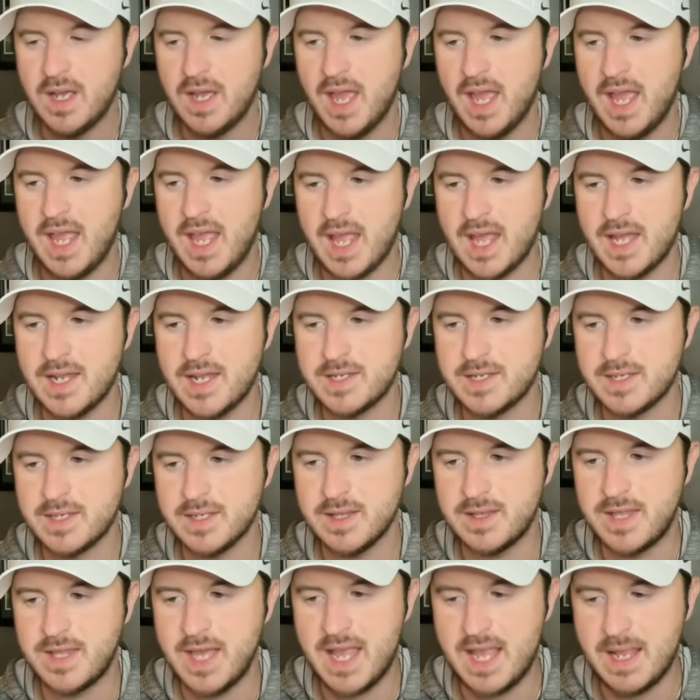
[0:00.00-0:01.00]
and
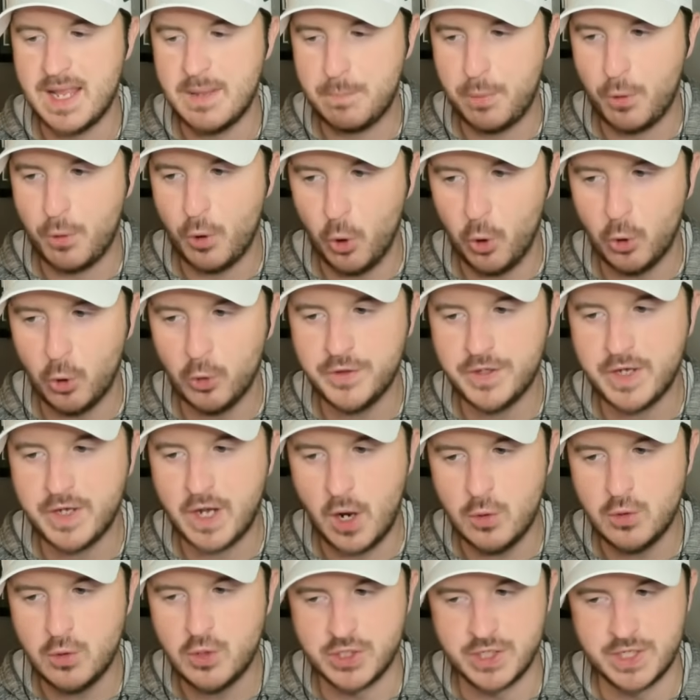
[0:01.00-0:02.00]
they polled
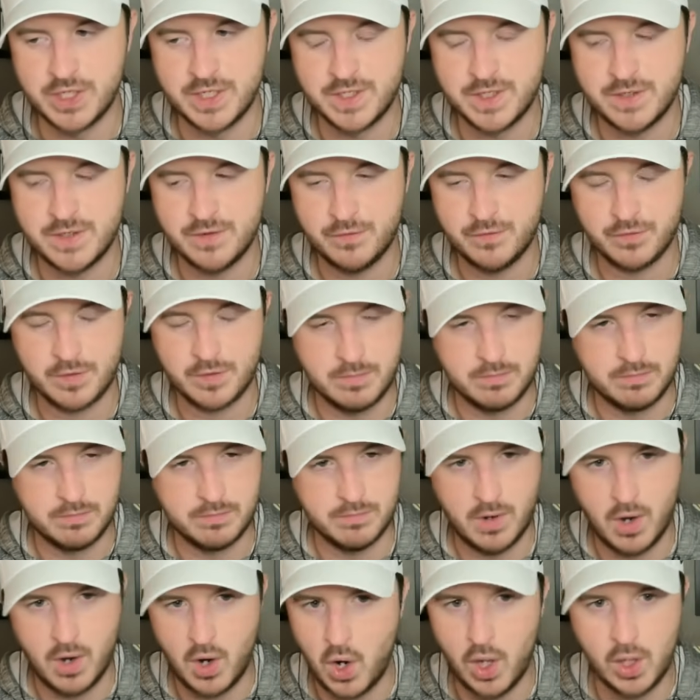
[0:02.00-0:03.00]
coaches
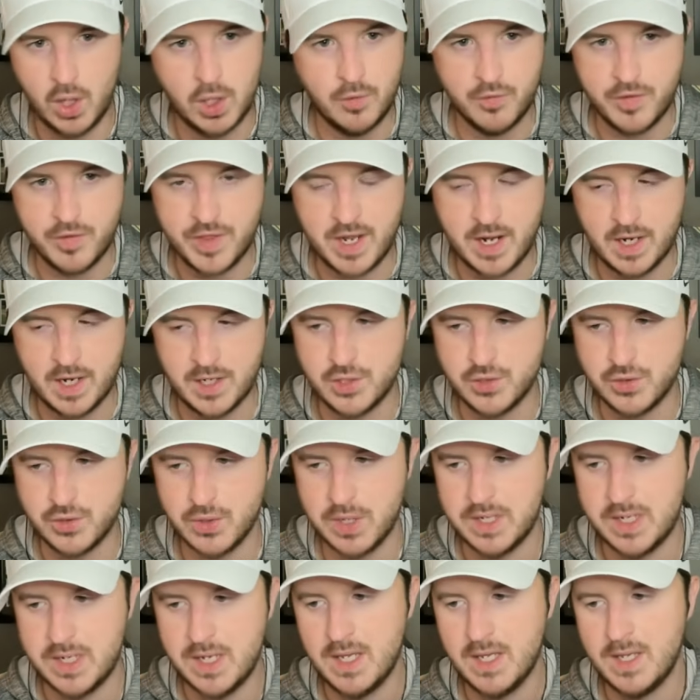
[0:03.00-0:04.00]
from all over the
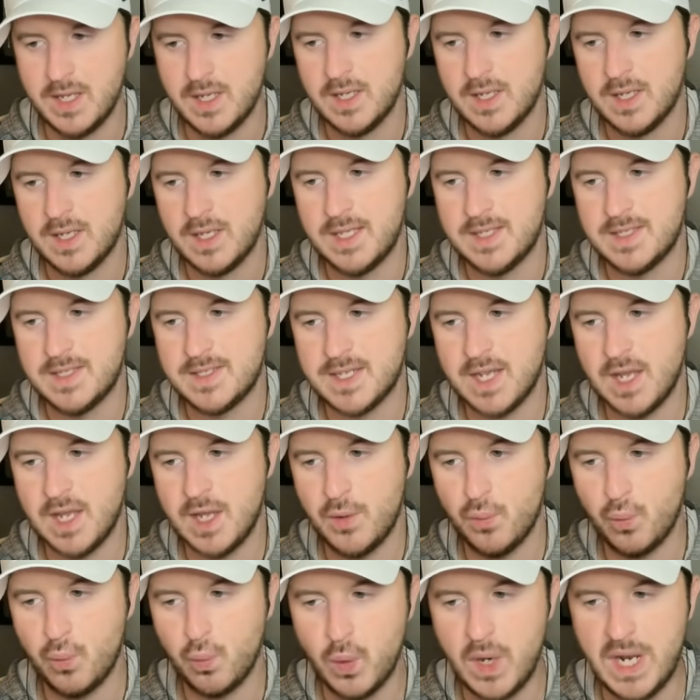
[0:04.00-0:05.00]
country and
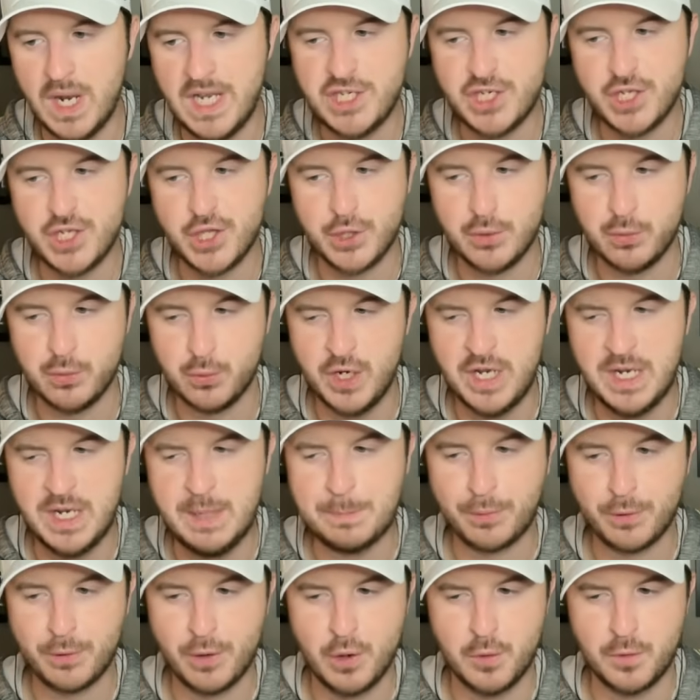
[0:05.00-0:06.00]
said, which three
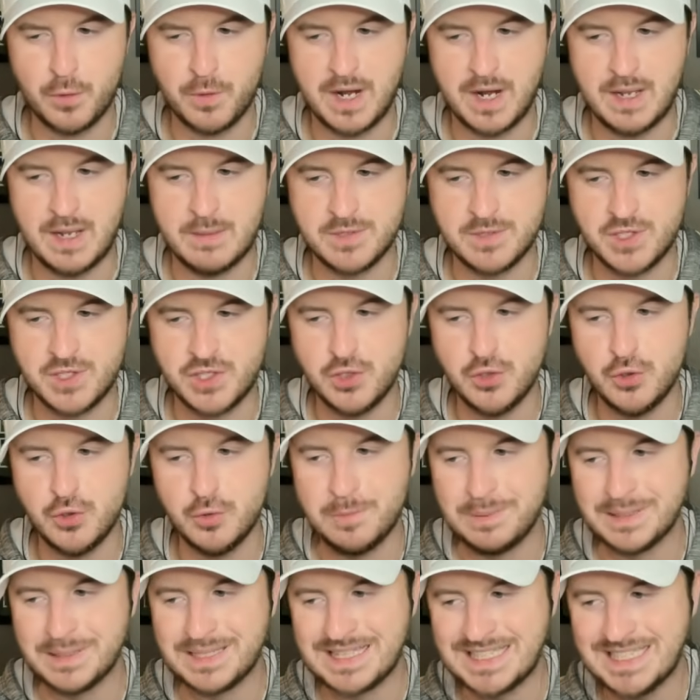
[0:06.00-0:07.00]
programs do you
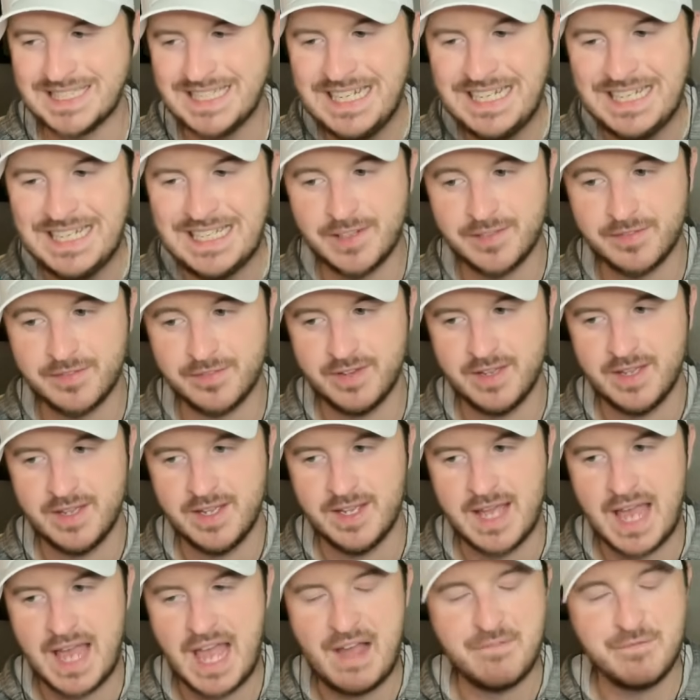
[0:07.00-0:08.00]
believe
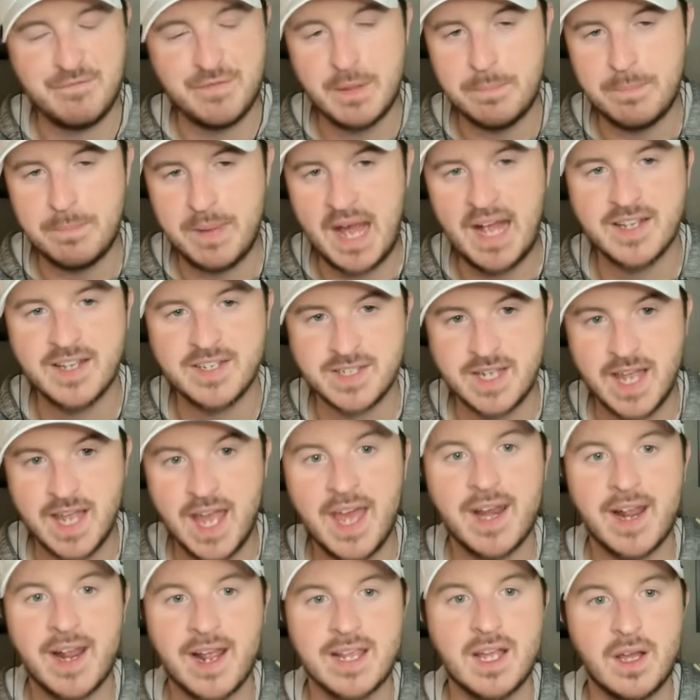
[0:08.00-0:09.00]
have the best
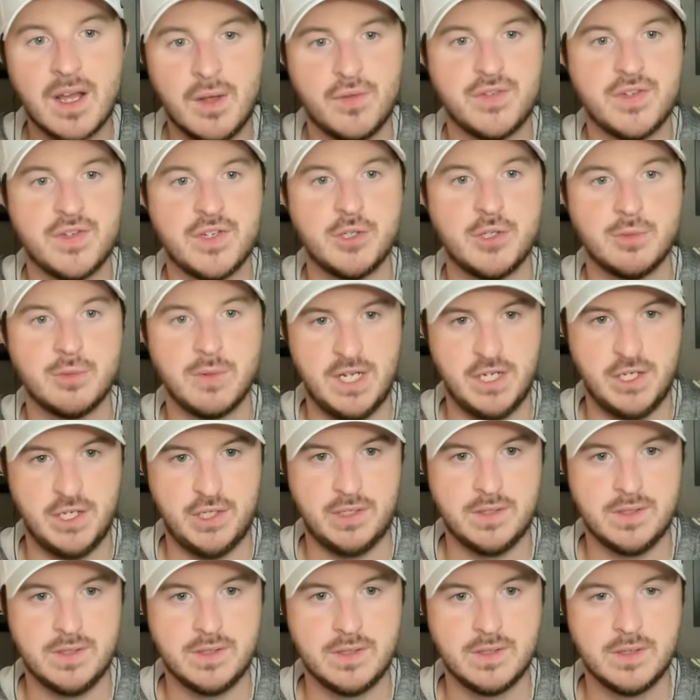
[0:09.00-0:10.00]
NIL
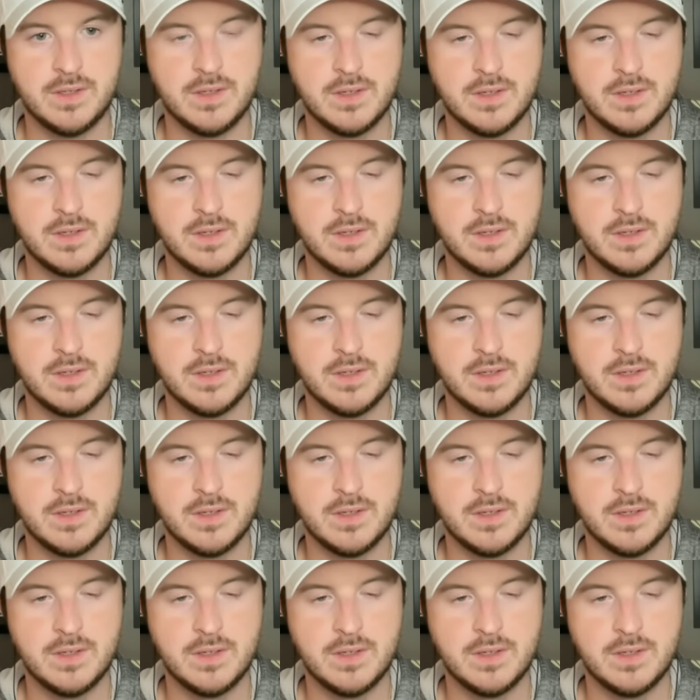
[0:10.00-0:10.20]
situations?